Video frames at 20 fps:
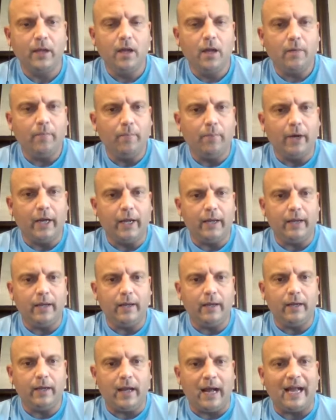But
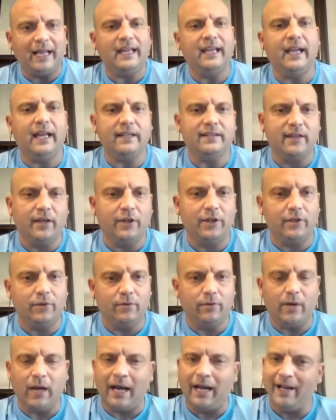I can't tell
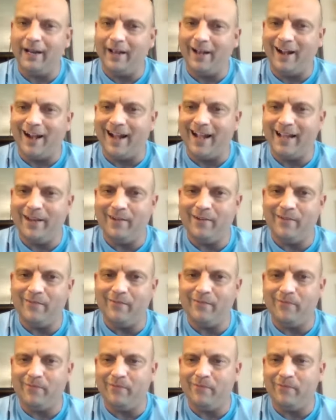you, I
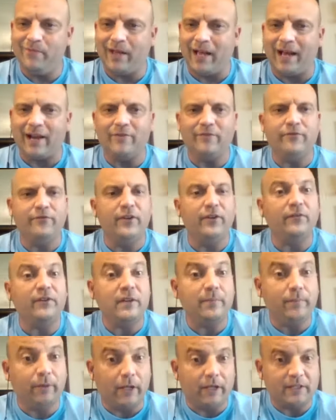out of 50
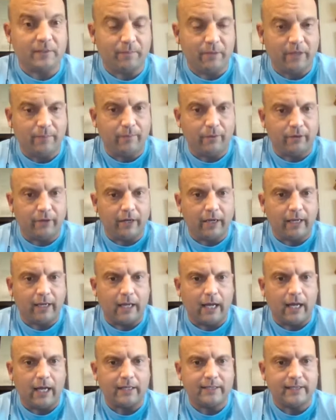plus people that I
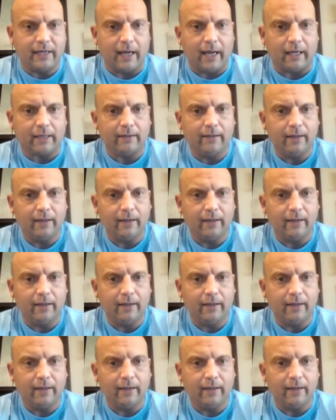contact,